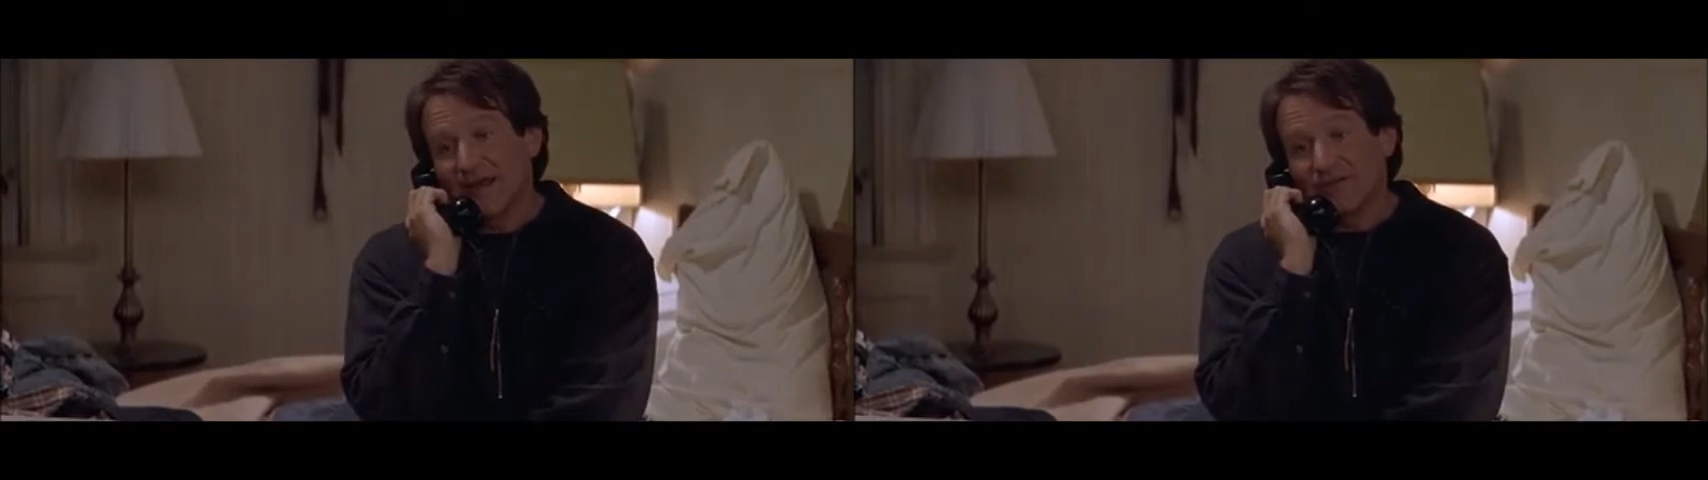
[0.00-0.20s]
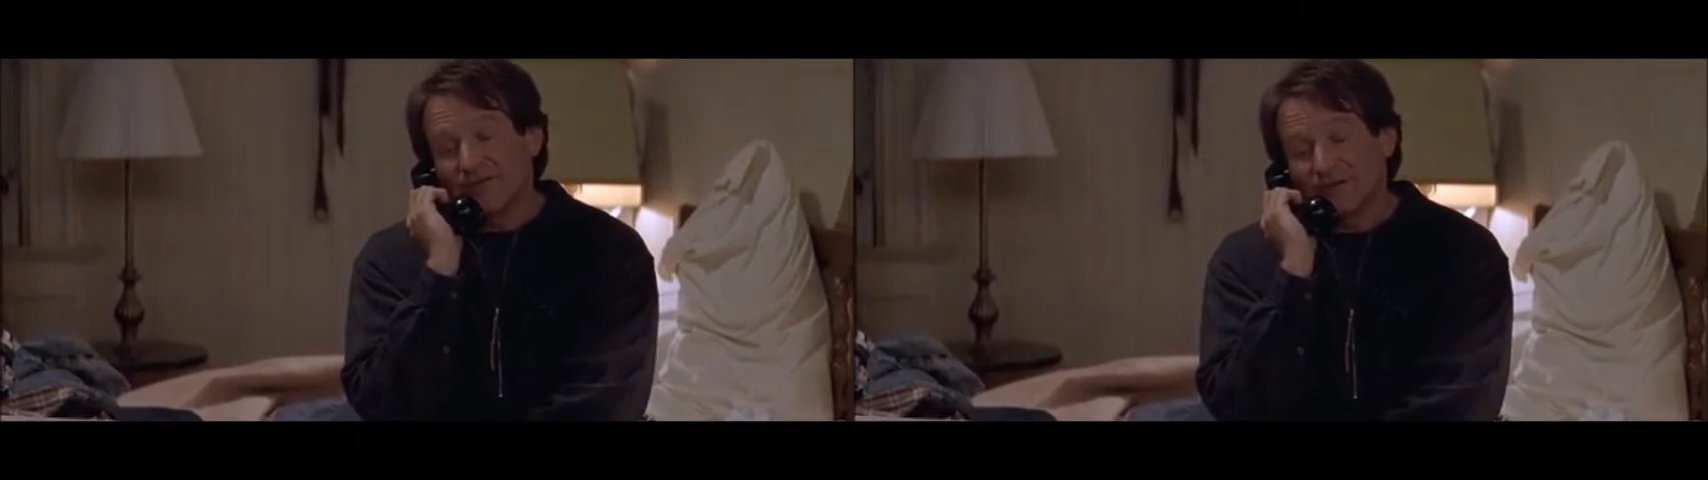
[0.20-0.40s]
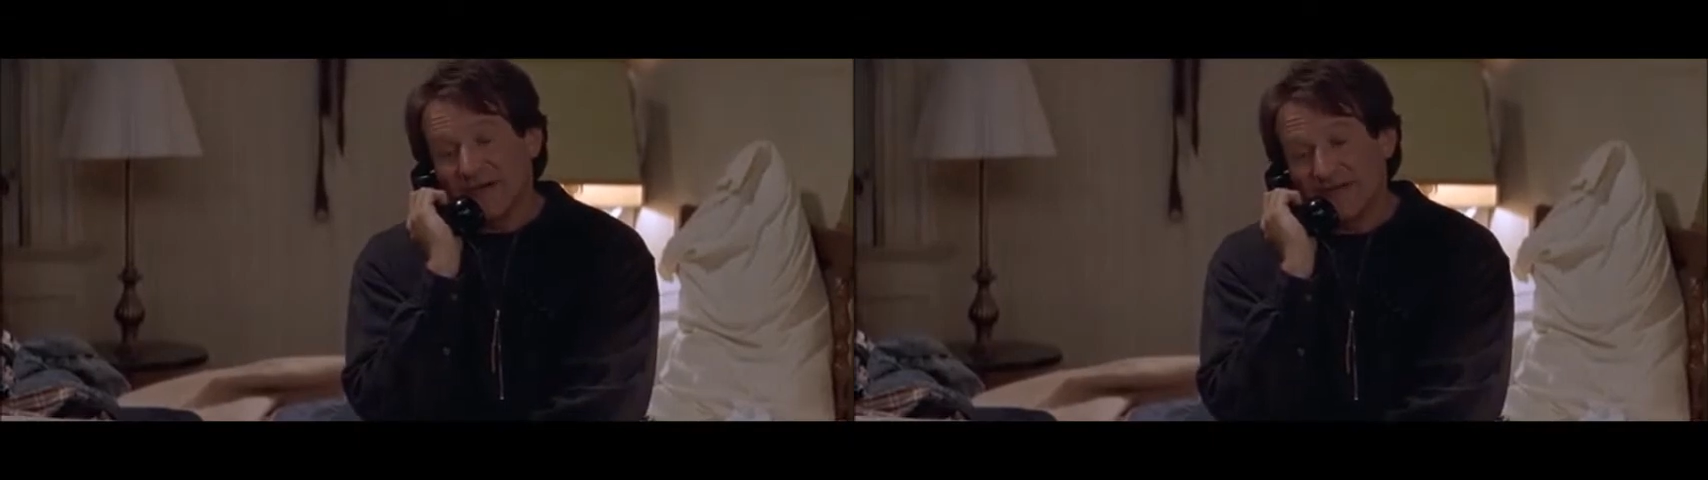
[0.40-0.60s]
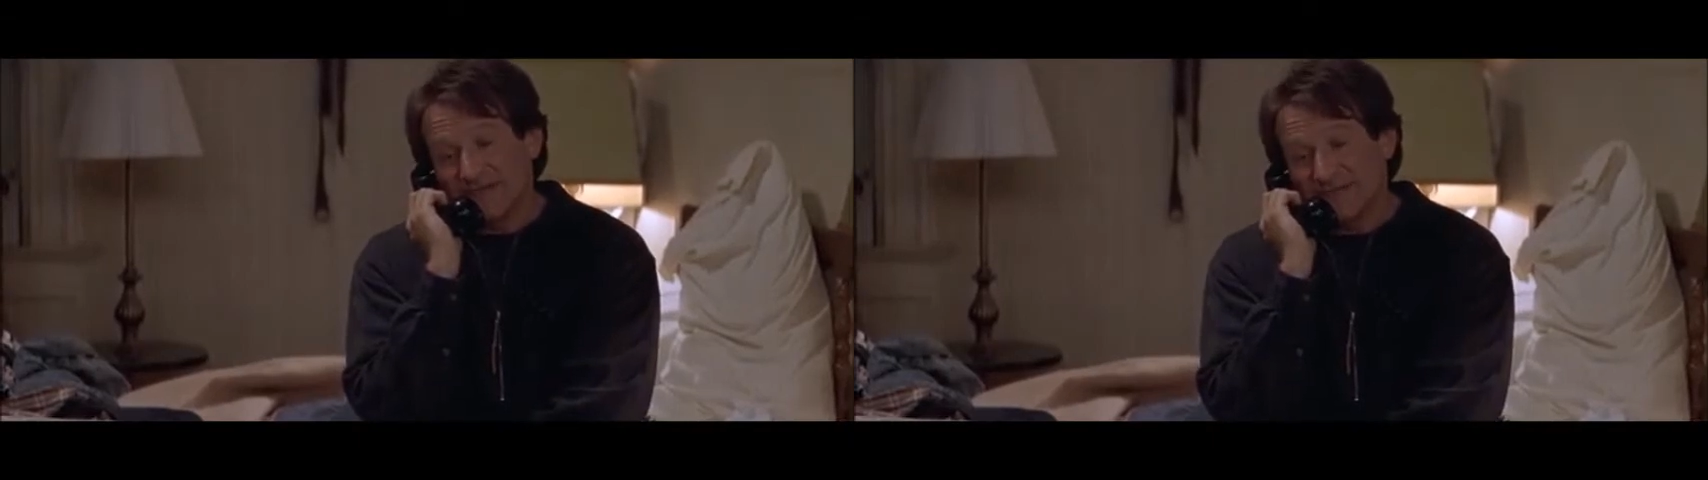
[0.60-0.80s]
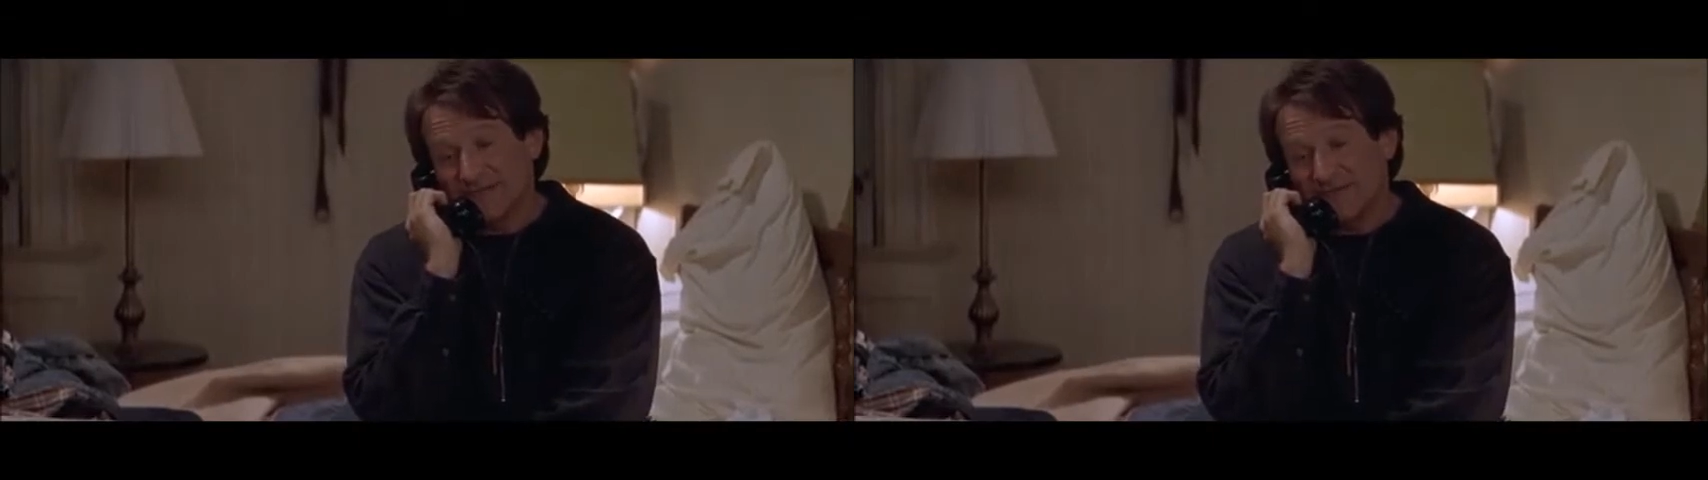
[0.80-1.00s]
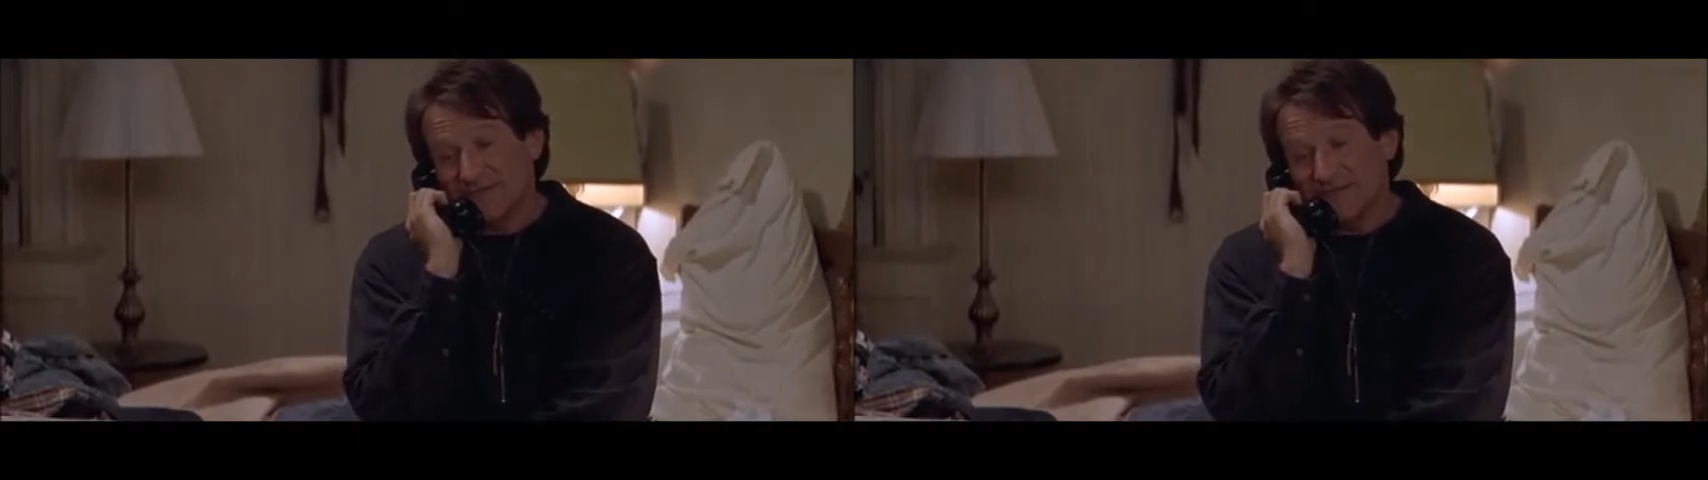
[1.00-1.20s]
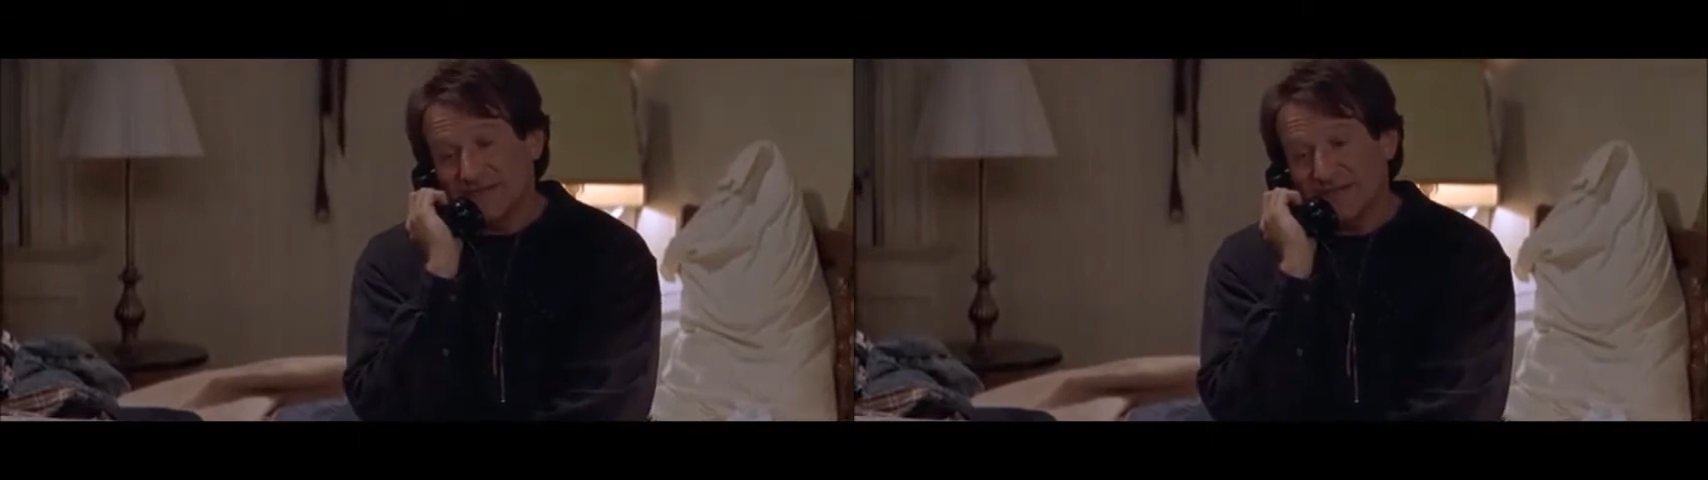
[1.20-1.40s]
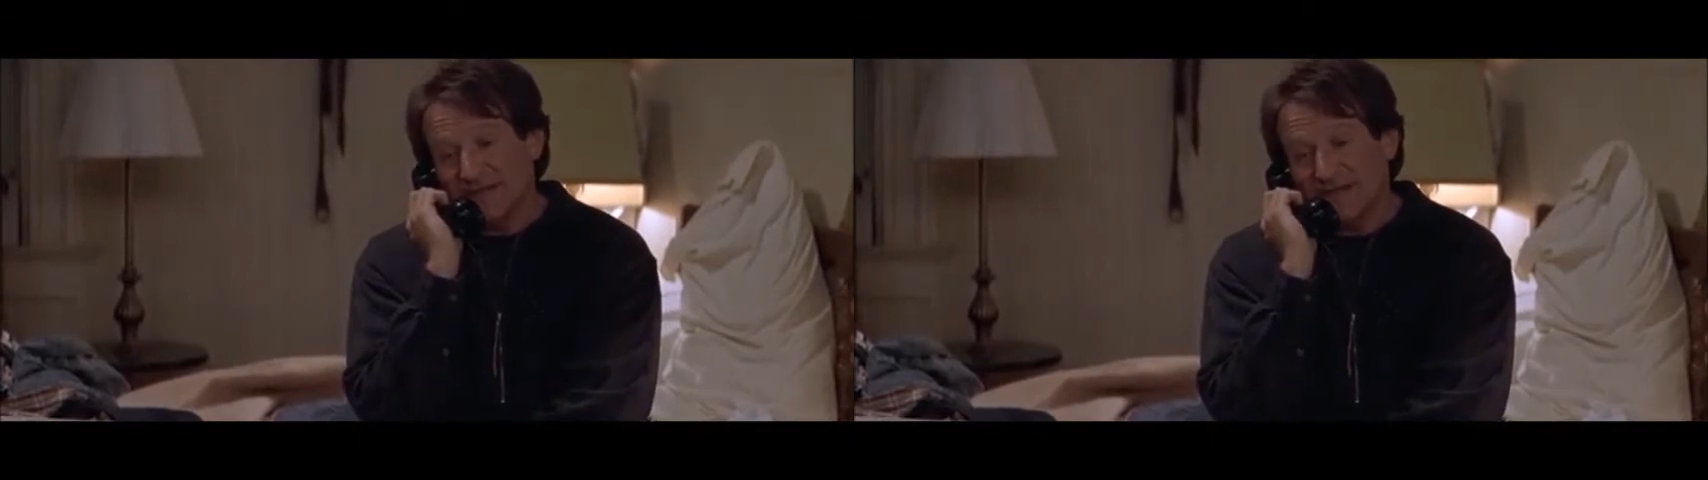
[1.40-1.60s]
For the past
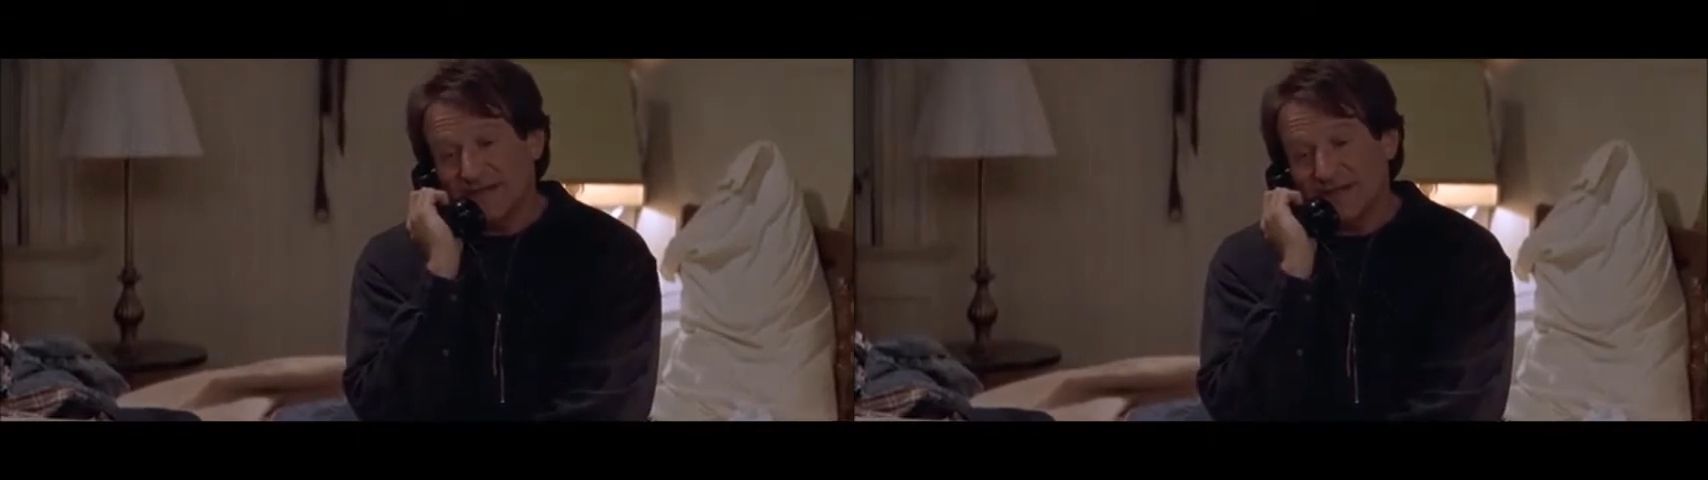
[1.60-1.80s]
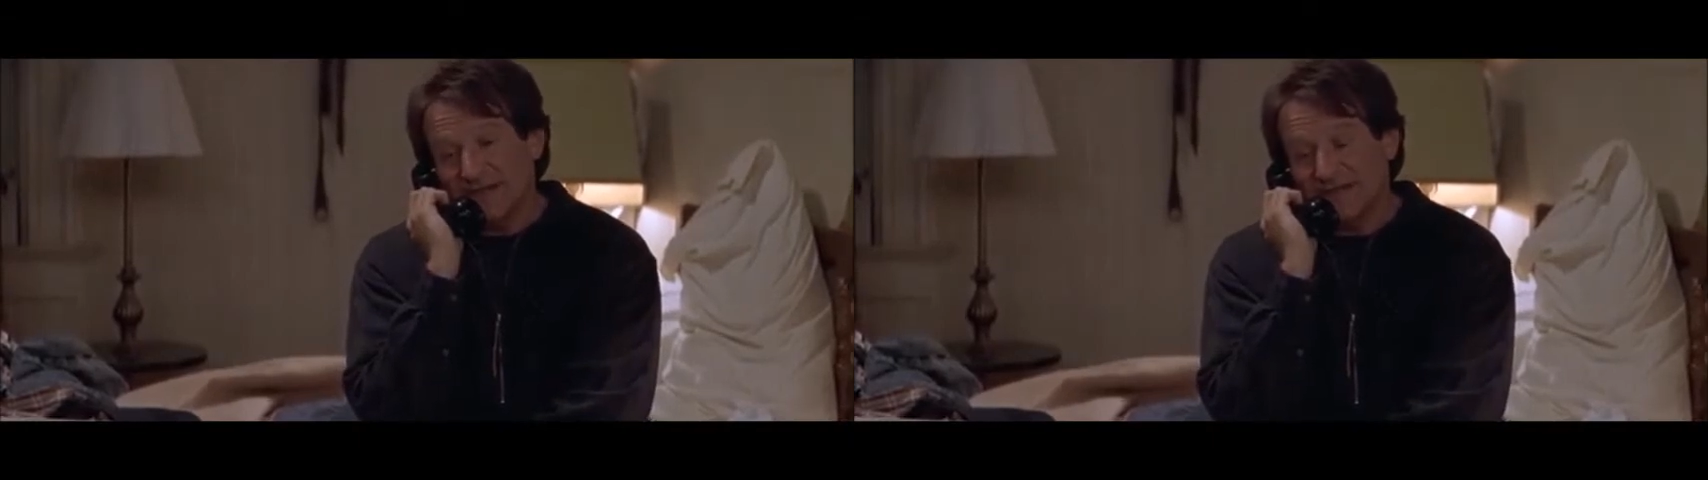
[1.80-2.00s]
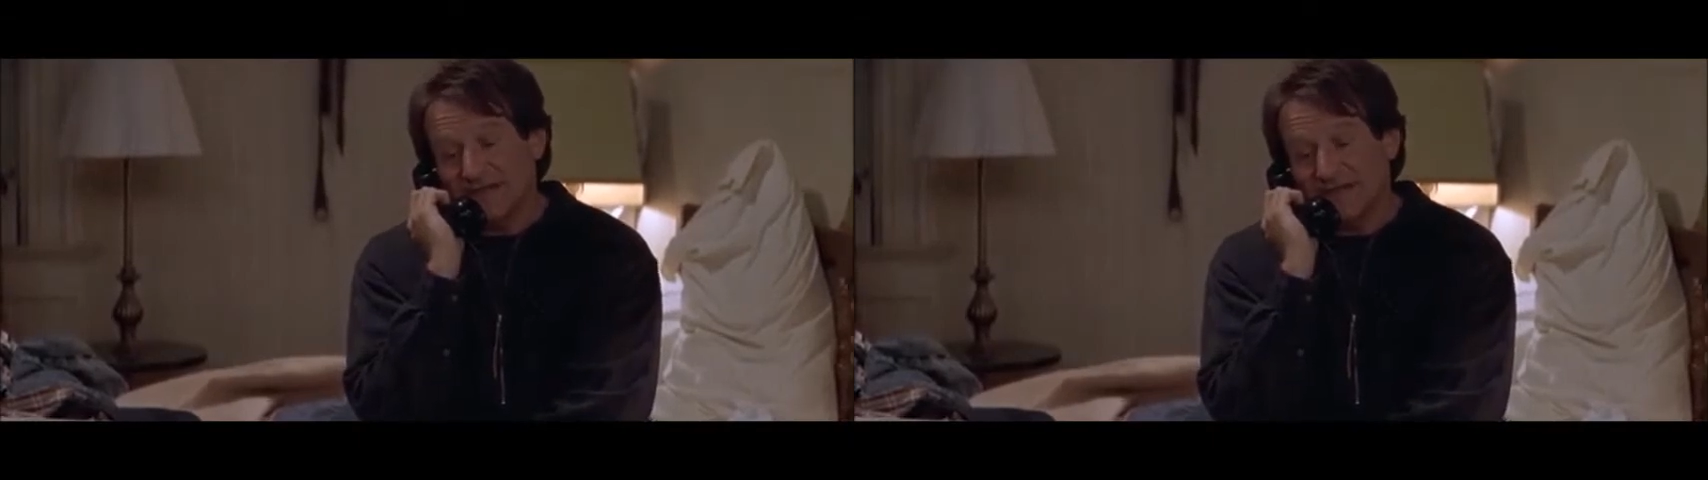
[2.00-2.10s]
15 years,